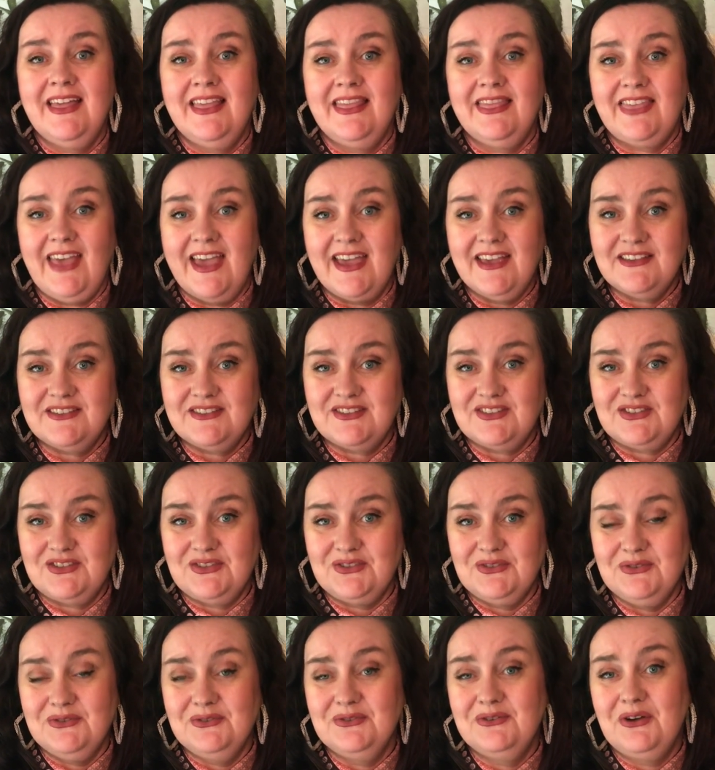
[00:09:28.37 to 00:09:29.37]
thanks
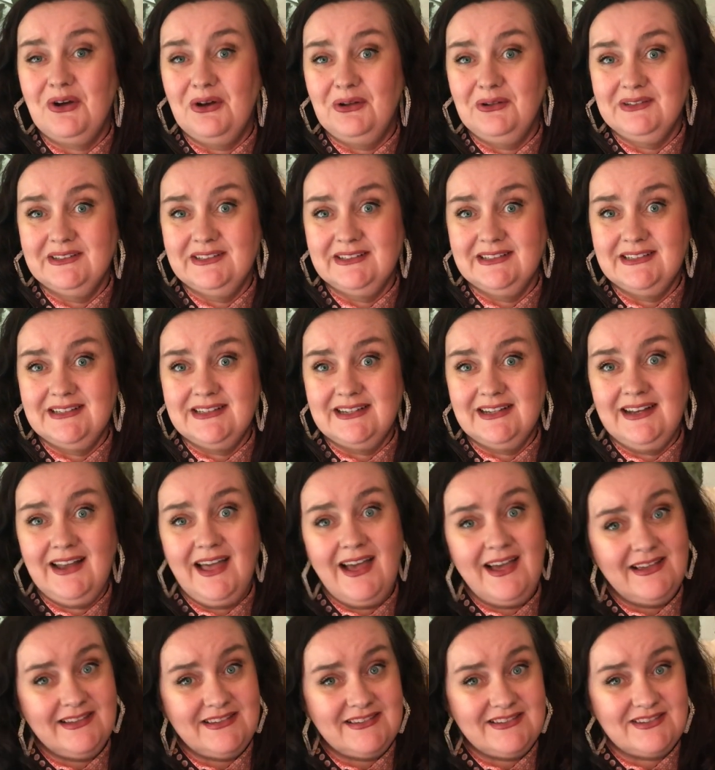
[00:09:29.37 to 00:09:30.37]
to Golden
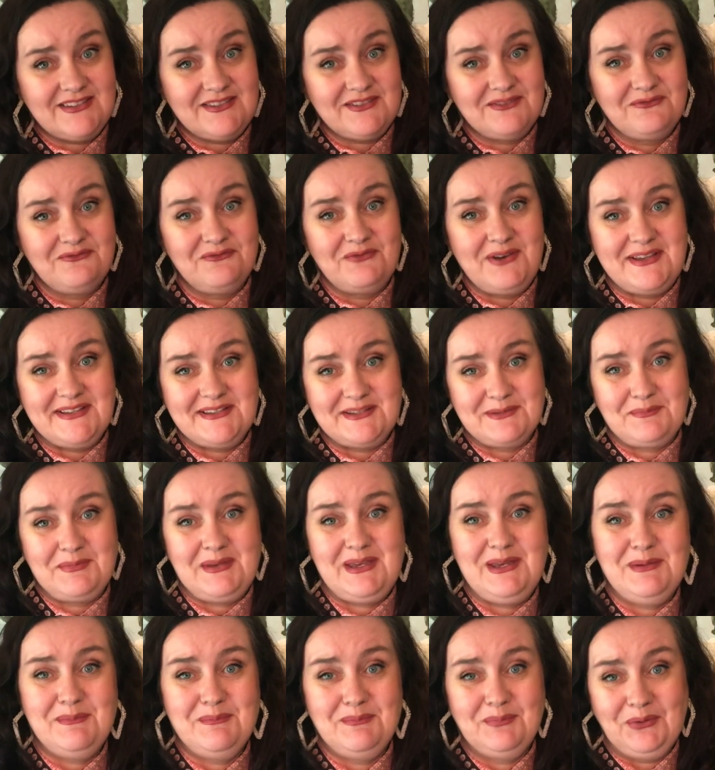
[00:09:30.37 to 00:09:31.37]
Delight's
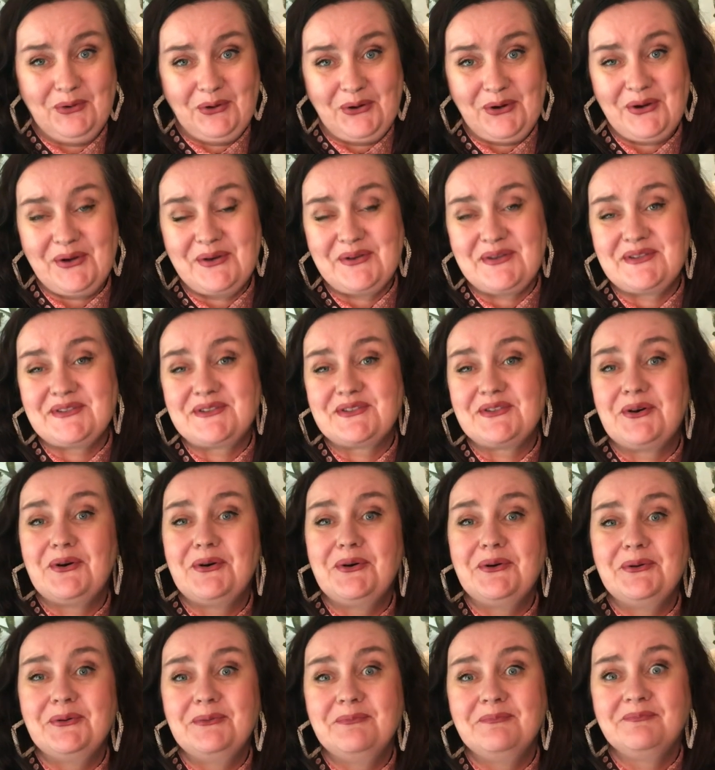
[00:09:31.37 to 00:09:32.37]
recipe book.
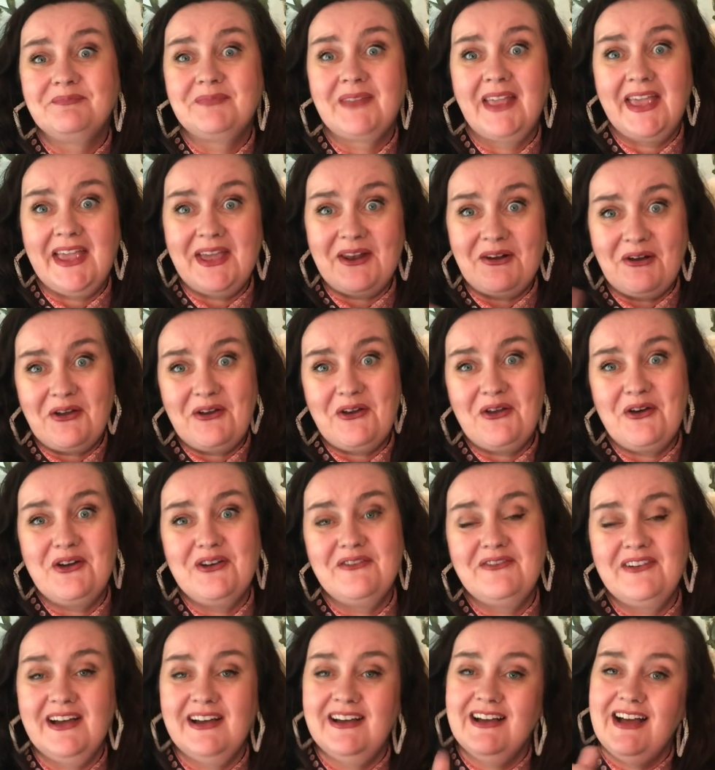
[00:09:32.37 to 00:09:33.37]
So head on
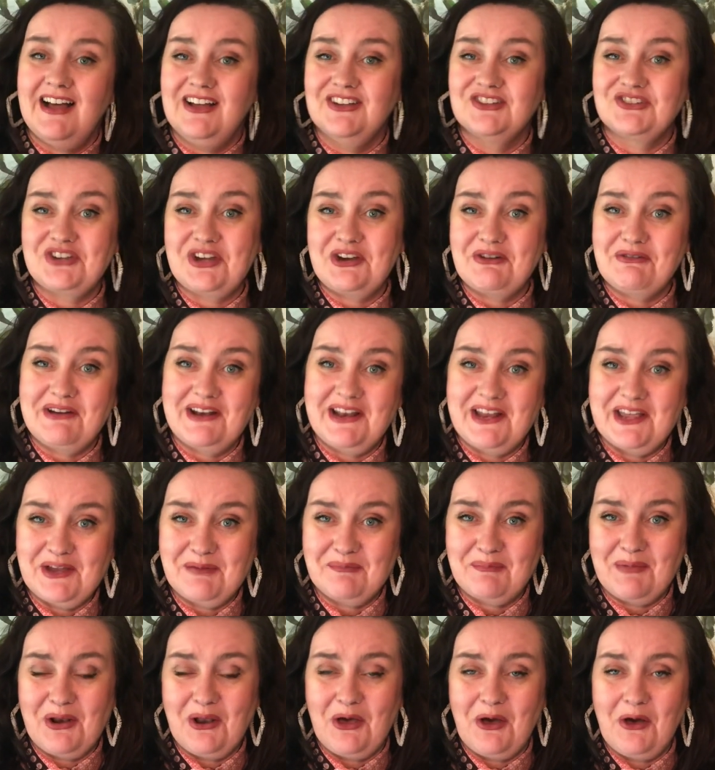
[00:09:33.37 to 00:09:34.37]
over, I'll share a link
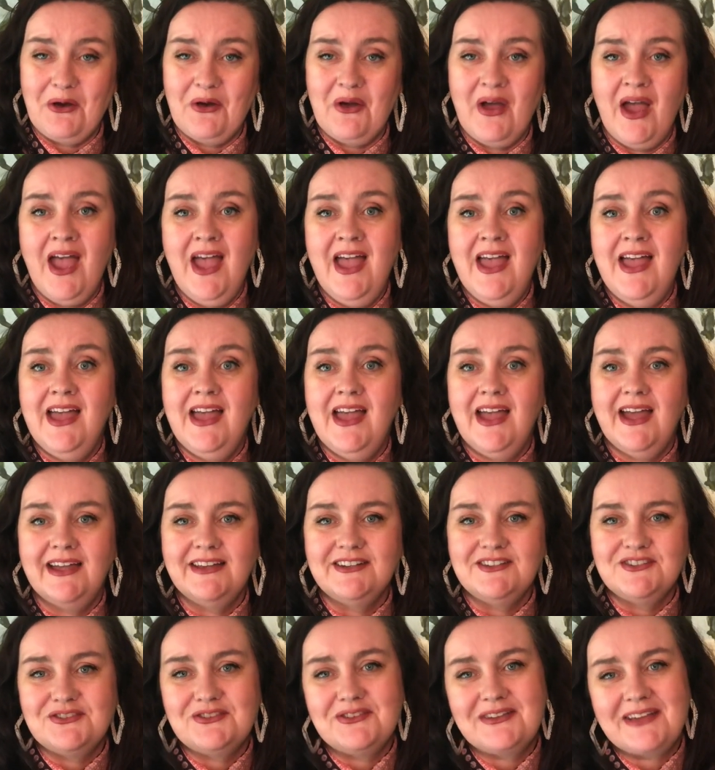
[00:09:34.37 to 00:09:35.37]
below,
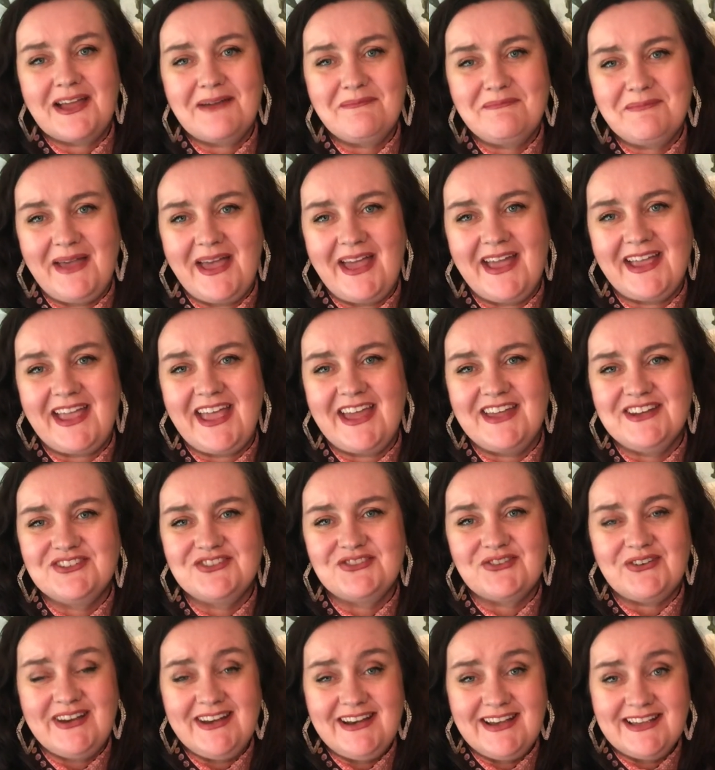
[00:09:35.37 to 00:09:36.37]
and do come back and
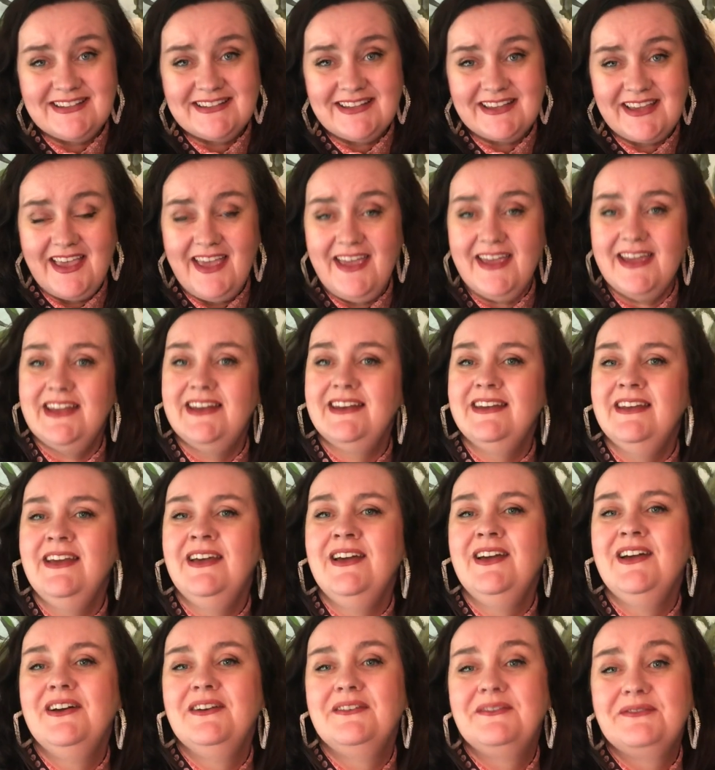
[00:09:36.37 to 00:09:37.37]
join us again
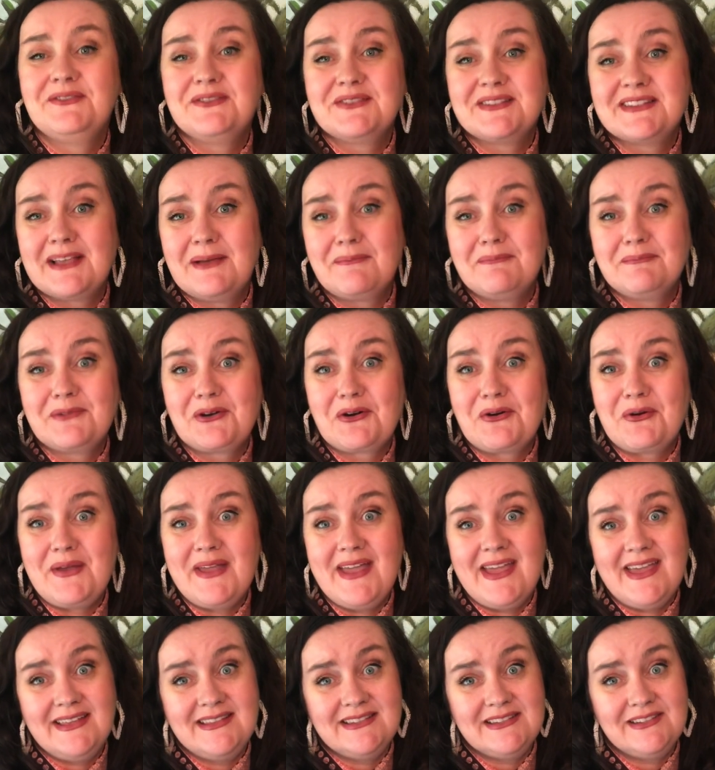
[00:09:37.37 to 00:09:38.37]
for some
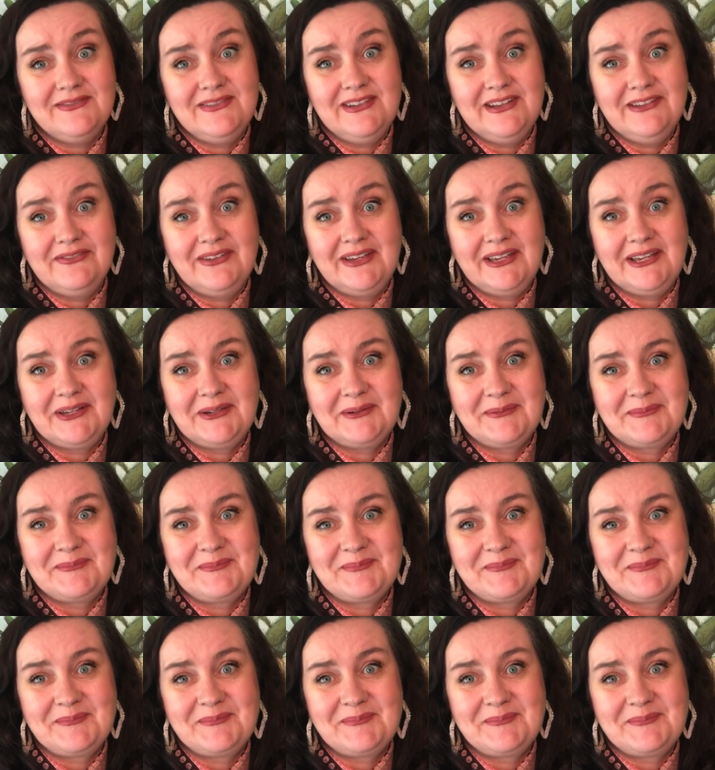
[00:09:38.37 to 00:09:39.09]
creative living.